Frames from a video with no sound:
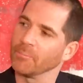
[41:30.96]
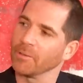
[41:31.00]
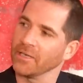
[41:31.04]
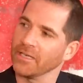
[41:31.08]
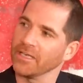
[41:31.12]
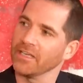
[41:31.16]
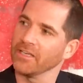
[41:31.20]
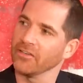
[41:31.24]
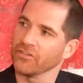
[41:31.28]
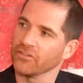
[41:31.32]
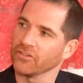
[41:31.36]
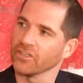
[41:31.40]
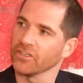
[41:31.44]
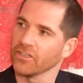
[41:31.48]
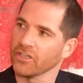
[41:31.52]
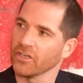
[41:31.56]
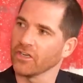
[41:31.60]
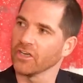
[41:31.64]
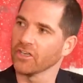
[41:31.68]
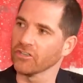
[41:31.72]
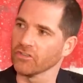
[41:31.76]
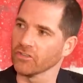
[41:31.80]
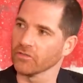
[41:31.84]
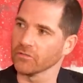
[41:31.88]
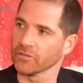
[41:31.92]
pleased that
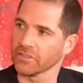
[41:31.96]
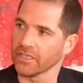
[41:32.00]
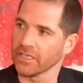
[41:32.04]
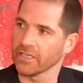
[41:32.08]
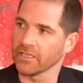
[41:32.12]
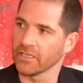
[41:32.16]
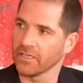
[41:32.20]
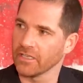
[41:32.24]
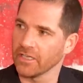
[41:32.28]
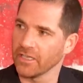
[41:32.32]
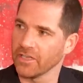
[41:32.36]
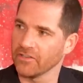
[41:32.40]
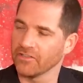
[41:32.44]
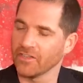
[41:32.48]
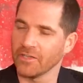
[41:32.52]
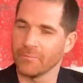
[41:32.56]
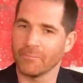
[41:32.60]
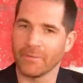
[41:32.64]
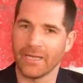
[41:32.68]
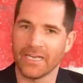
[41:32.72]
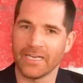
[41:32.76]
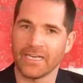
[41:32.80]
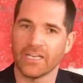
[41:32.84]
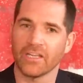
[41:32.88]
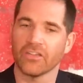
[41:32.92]
Nigel did is he
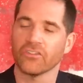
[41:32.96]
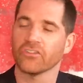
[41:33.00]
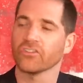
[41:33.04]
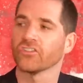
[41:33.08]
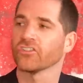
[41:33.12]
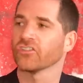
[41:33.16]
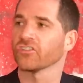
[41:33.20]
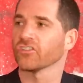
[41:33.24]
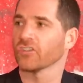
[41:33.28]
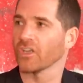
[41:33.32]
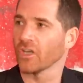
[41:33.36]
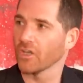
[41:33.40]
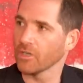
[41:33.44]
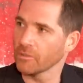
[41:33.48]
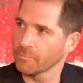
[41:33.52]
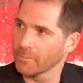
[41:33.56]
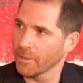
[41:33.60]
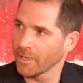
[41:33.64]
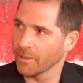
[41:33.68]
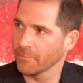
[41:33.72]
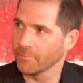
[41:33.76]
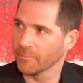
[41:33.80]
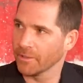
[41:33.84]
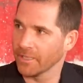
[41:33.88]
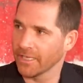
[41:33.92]
made it so
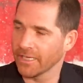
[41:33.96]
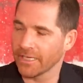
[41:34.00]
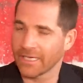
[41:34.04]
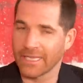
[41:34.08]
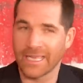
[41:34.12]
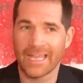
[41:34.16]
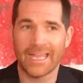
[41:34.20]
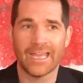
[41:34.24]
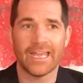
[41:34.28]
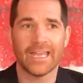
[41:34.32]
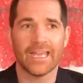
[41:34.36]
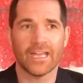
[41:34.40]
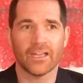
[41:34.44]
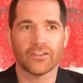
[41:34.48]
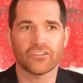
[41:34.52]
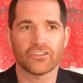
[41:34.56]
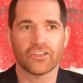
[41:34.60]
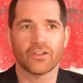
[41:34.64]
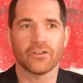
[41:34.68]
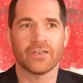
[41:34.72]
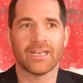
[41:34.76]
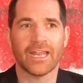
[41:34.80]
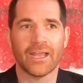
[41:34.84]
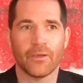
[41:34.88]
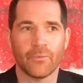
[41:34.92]
public. And
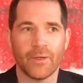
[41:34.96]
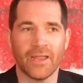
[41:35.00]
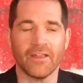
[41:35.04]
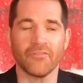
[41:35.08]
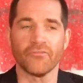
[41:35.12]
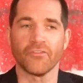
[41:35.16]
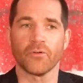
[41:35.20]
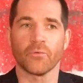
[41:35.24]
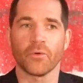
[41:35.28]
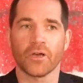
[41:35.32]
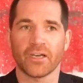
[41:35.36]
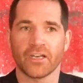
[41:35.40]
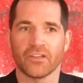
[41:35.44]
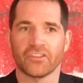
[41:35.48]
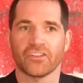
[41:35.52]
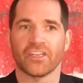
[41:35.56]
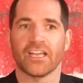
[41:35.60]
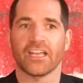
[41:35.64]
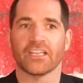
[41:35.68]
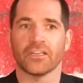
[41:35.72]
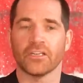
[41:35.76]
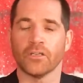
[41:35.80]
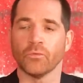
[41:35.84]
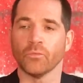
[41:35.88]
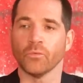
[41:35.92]
so now everyone has
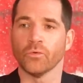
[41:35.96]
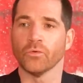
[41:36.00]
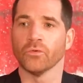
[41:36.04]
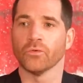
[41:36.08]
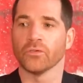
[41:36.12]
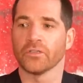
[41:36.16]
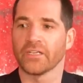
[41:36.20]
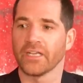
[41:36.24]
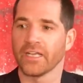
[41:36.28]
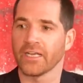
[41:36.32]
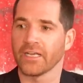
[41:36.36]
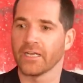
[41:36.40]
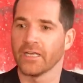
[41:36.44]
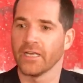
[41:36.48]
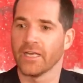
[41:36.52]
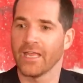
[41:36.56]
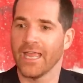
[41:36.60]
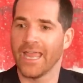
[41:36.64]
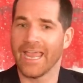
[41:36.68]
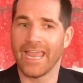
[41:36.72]
had the warning.